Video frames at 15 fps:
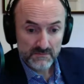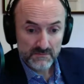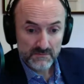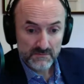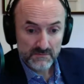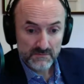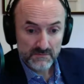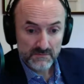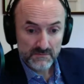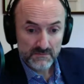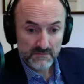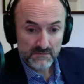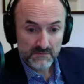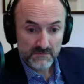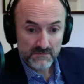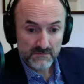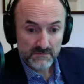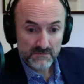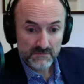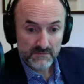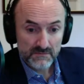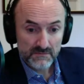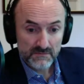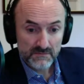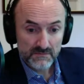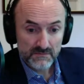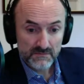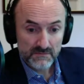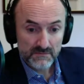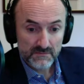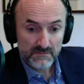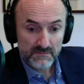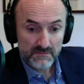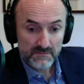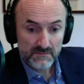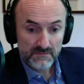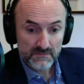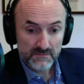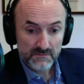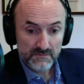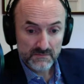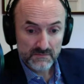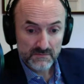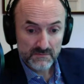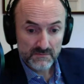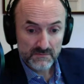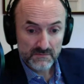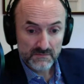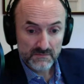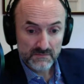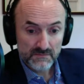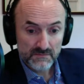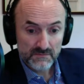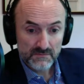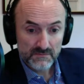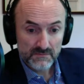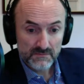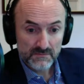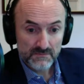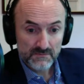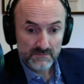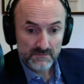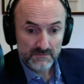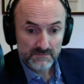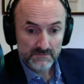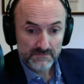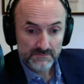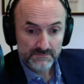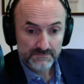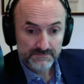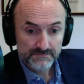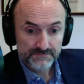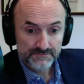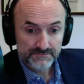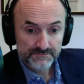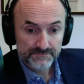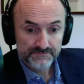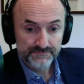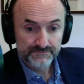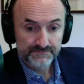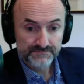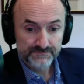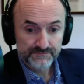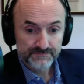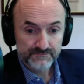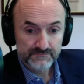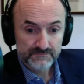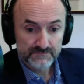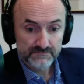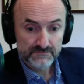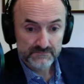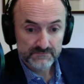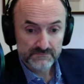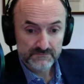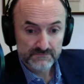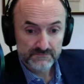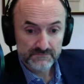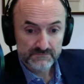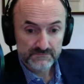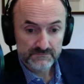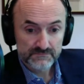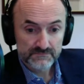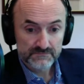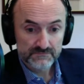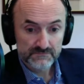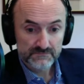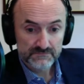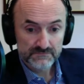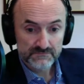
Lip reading: The person shown says nothing.